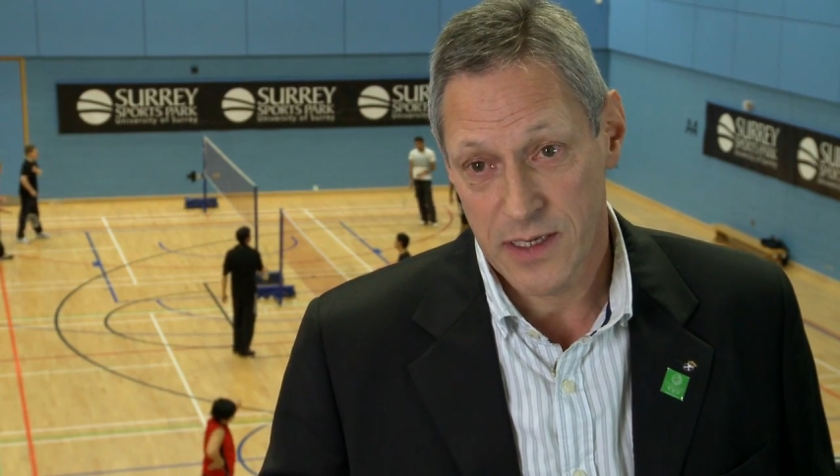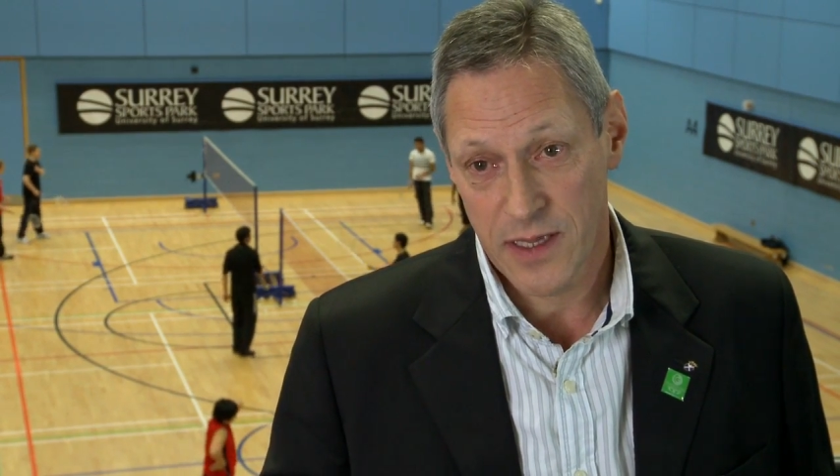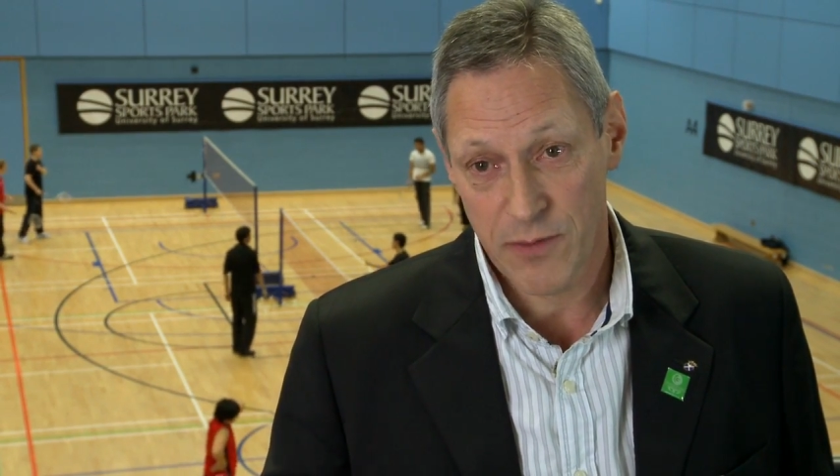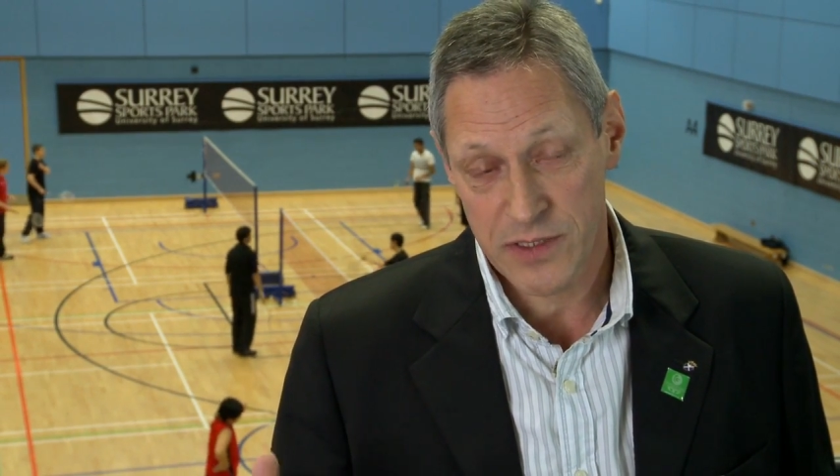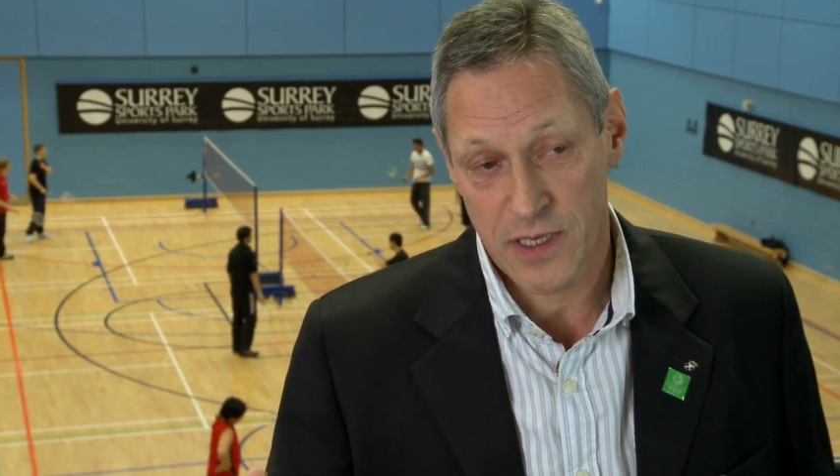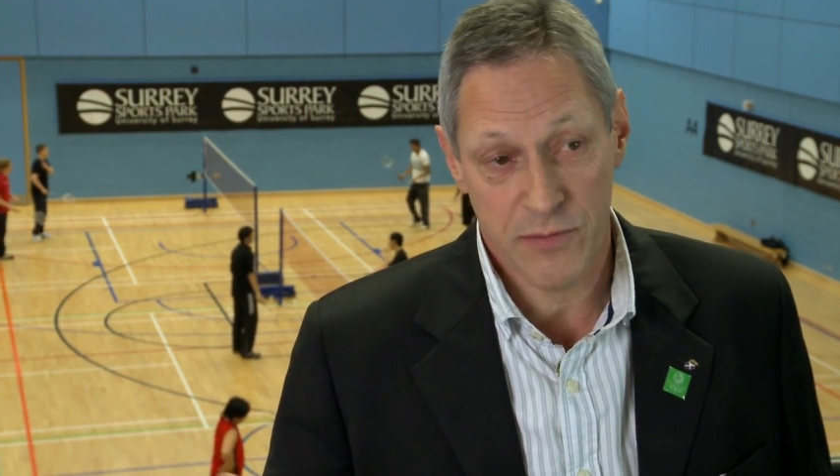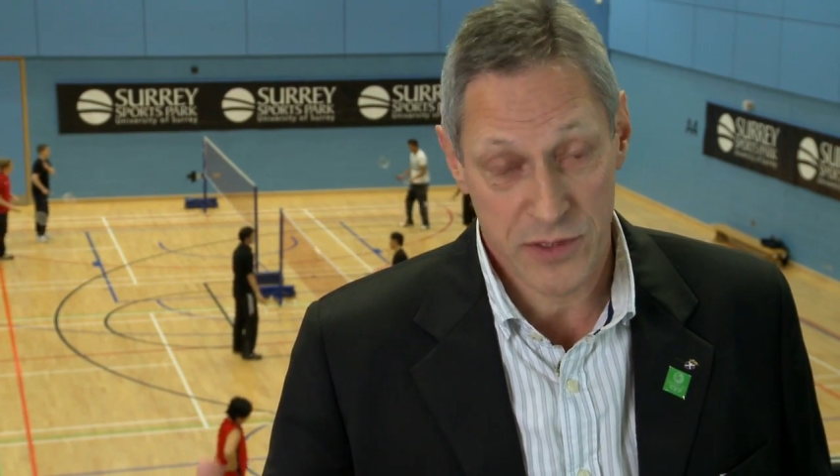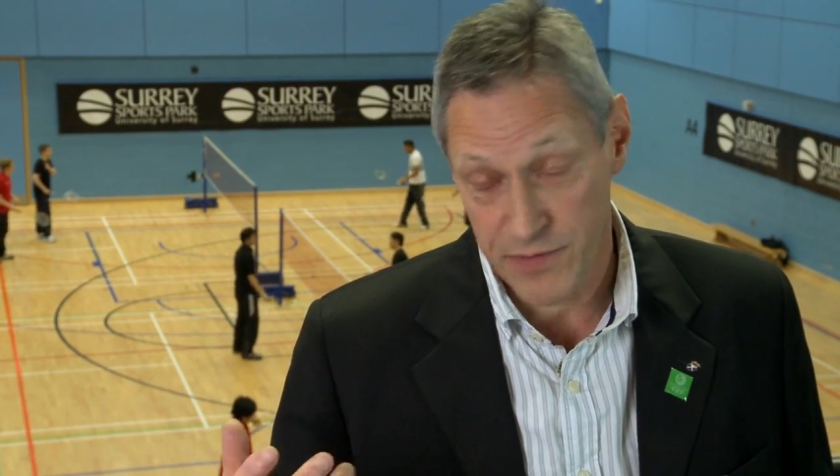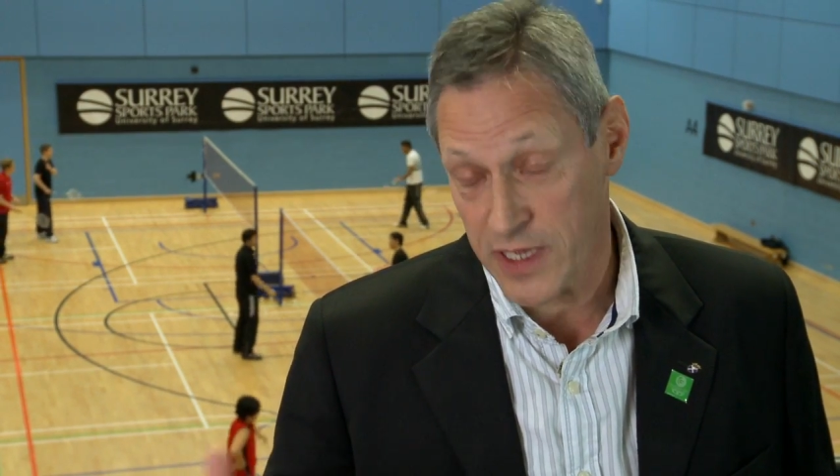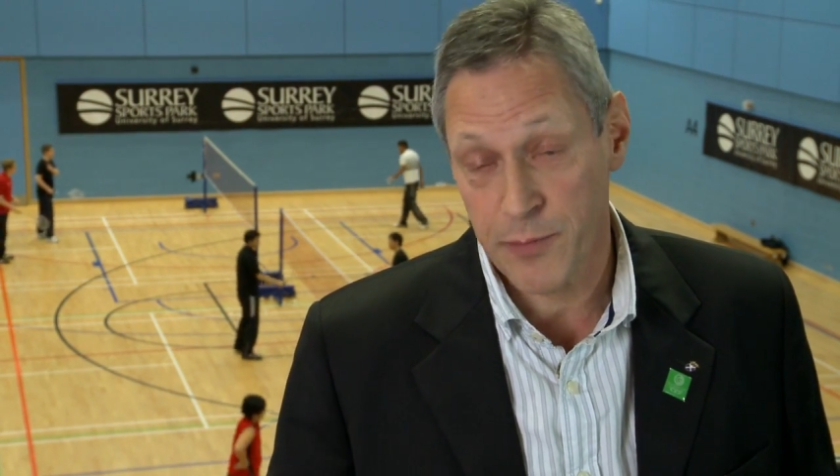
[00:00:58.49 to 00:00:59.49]
It
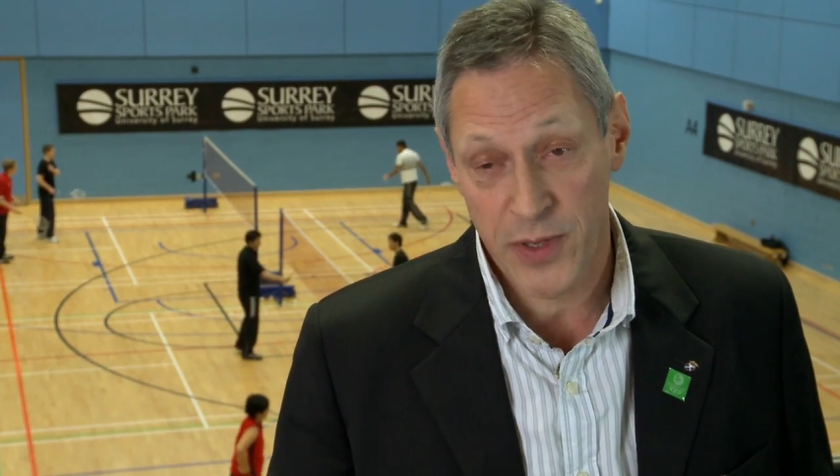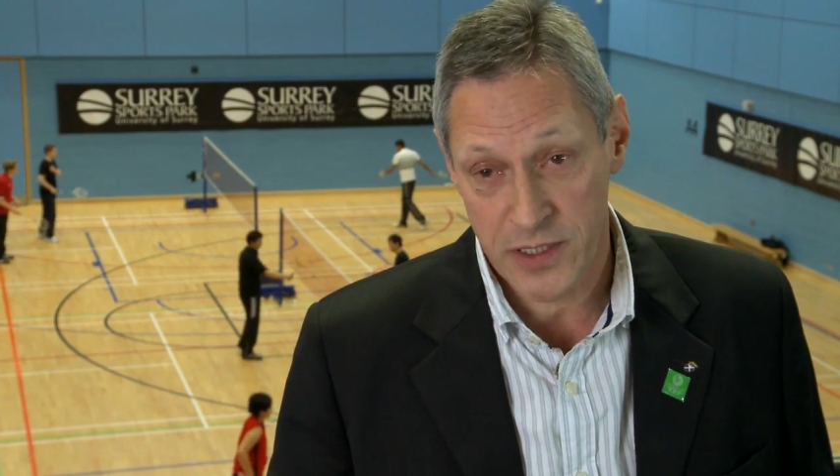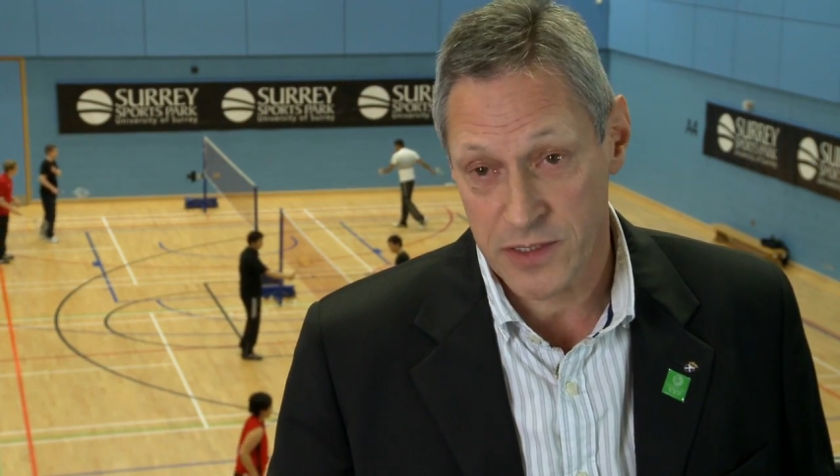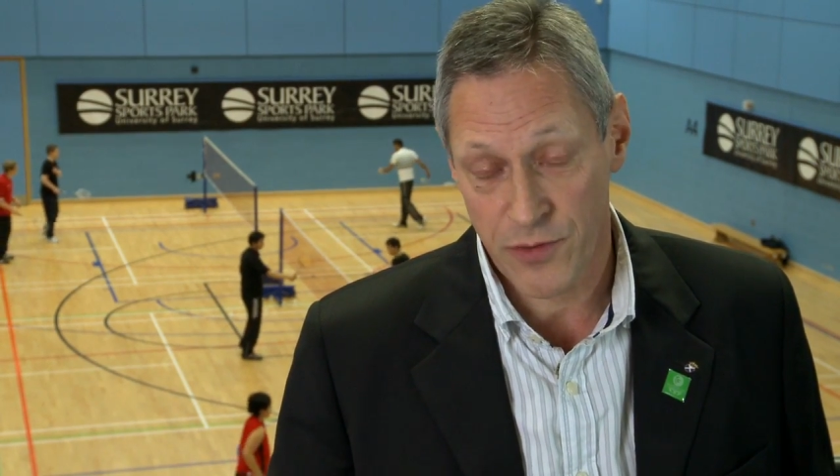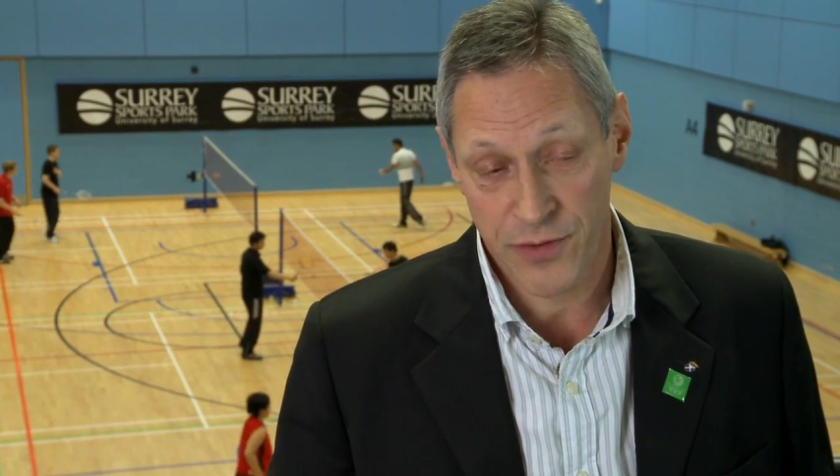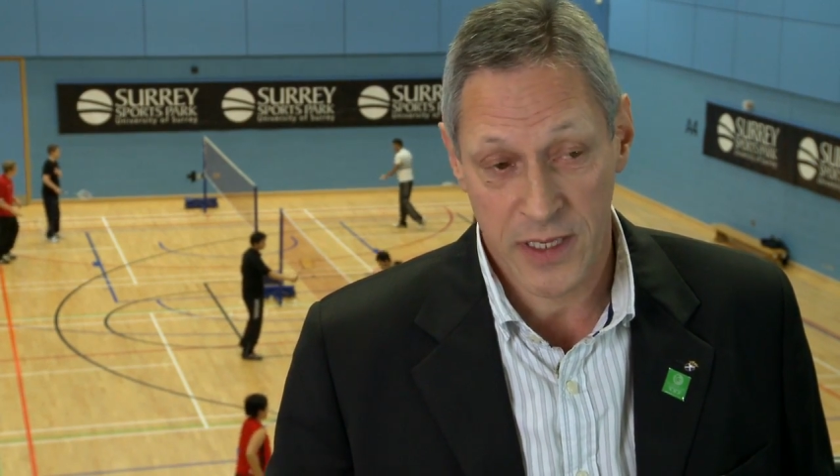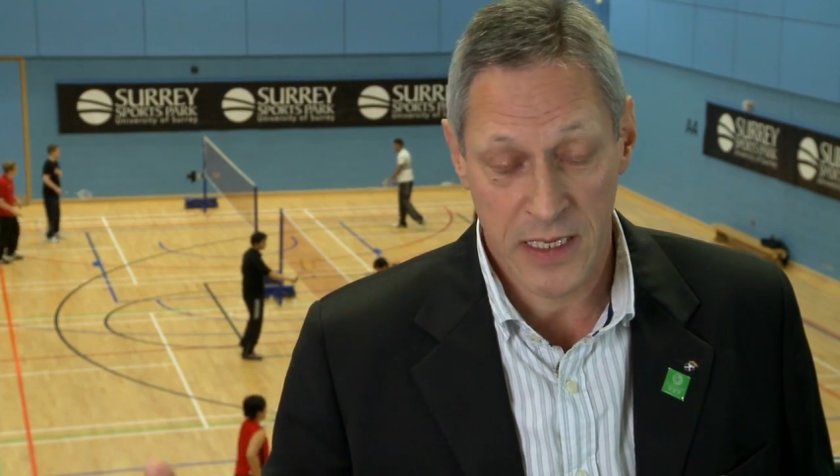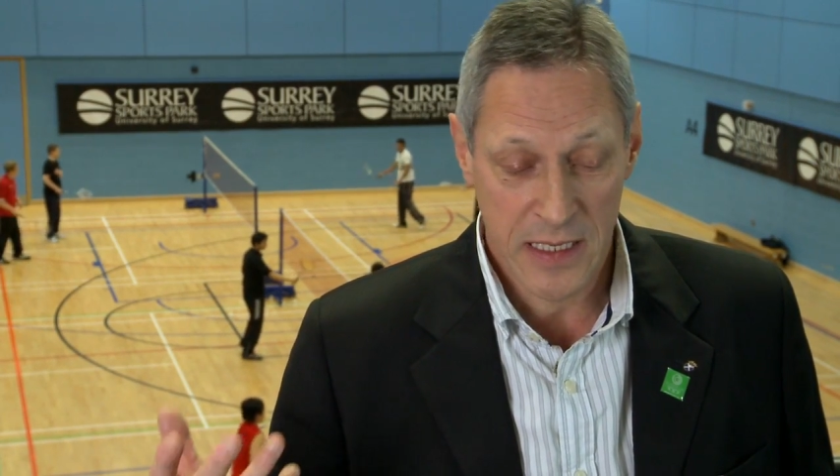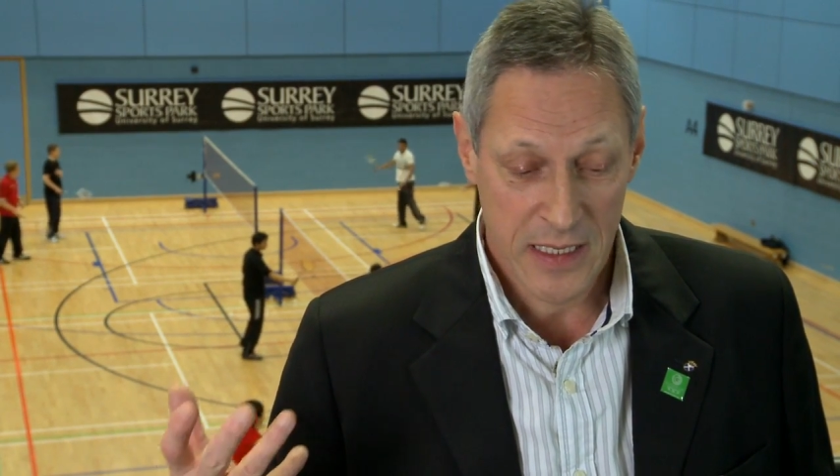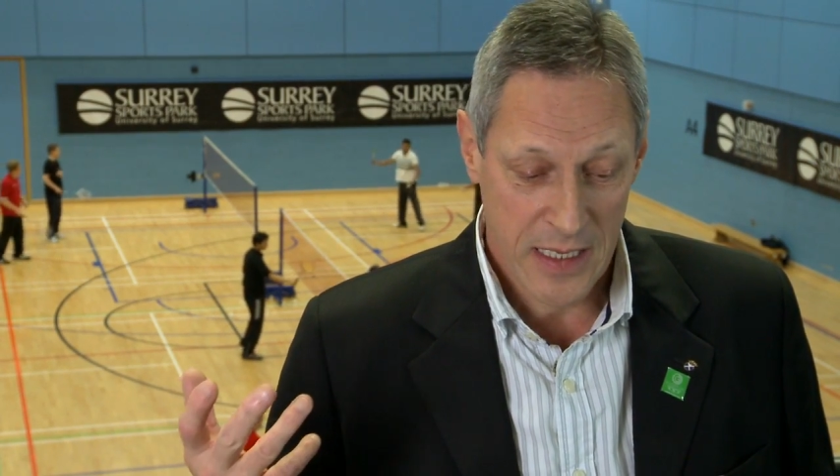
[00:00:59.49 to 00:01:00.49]
was a very personal thing,
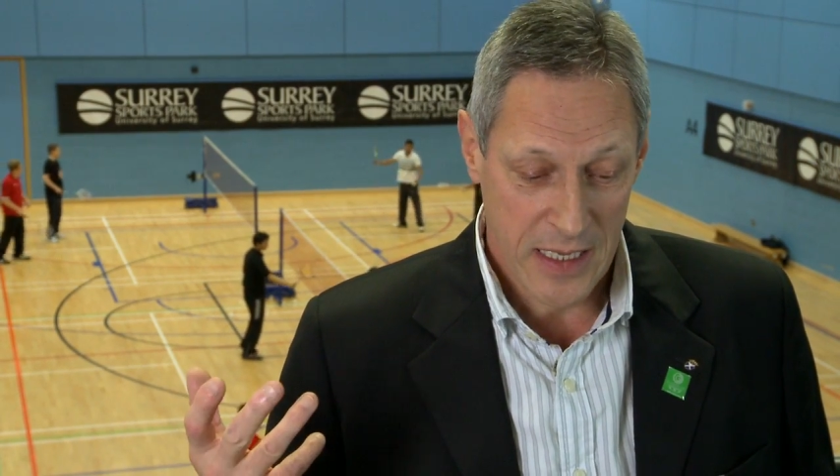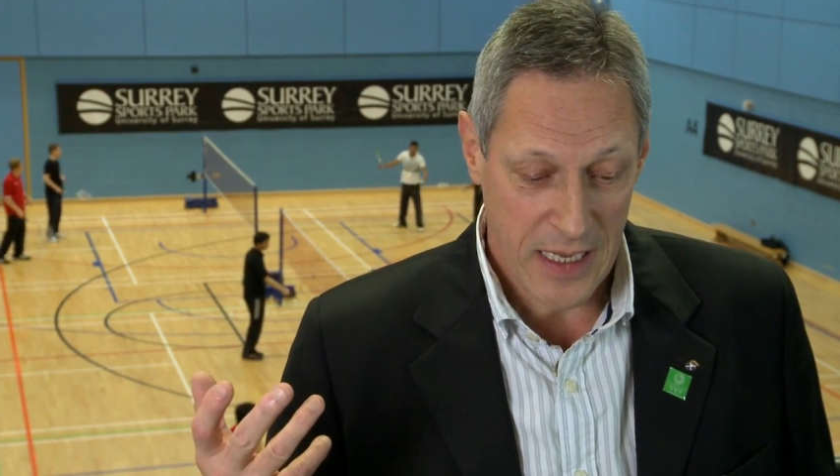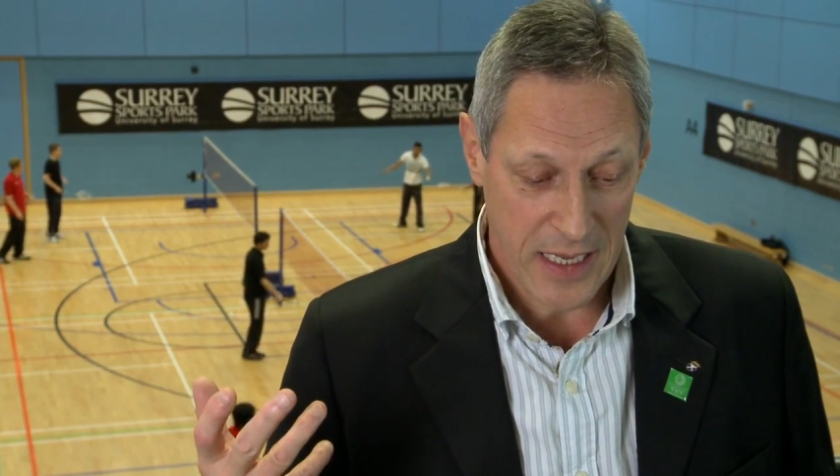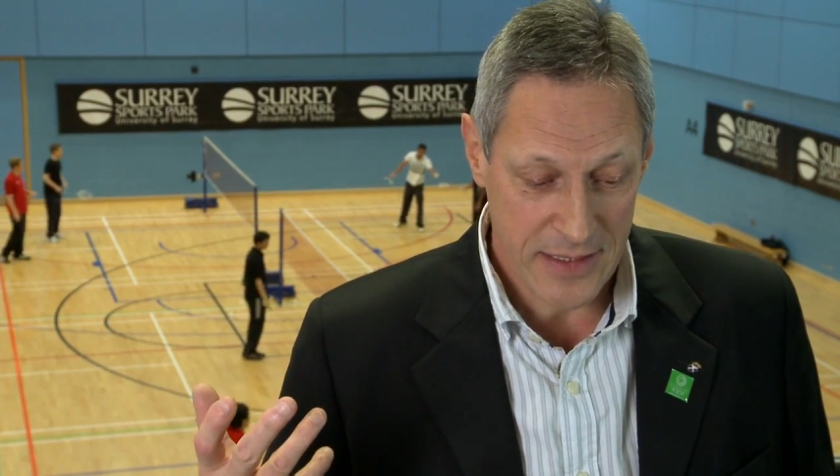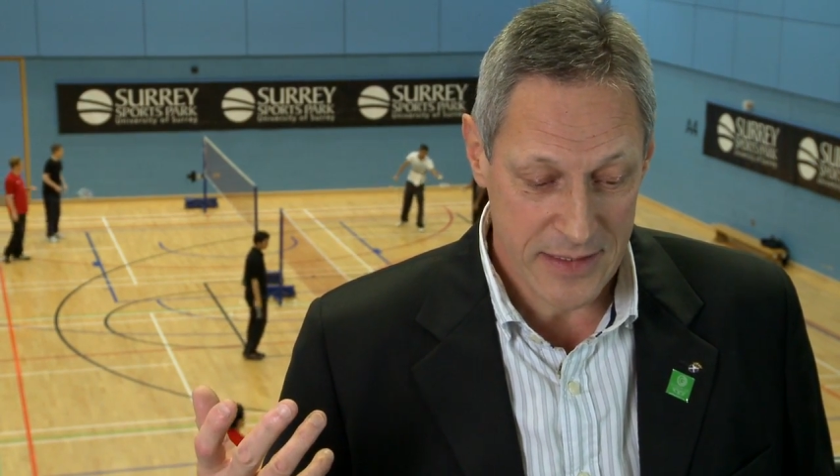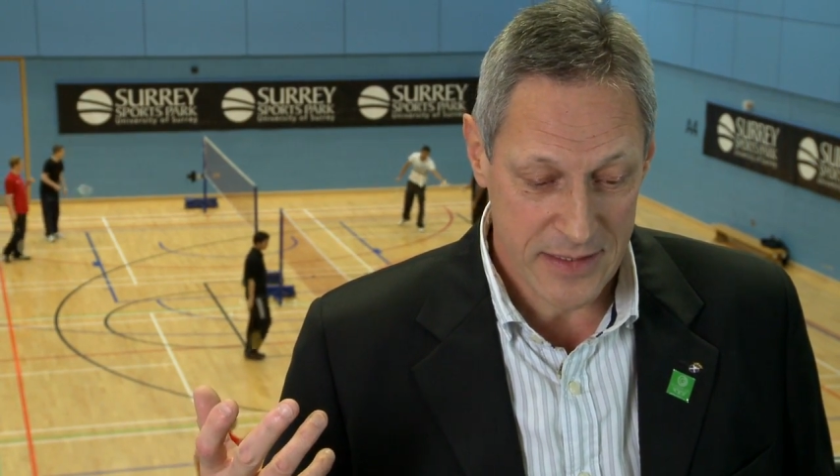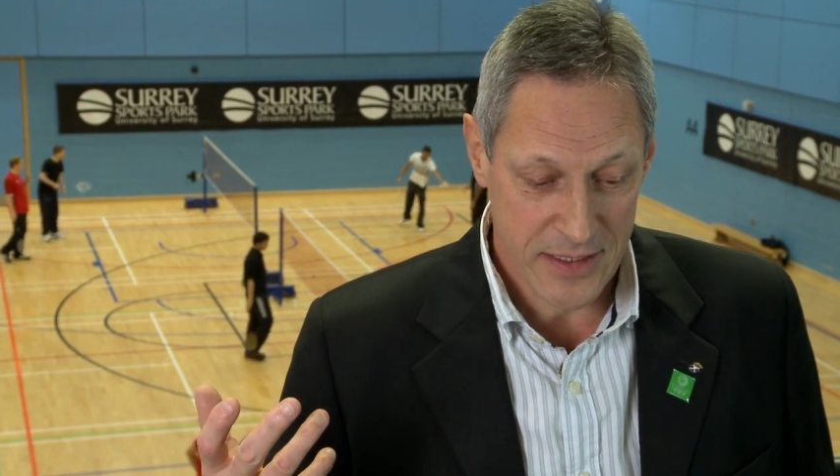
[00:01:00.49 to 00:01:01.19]
and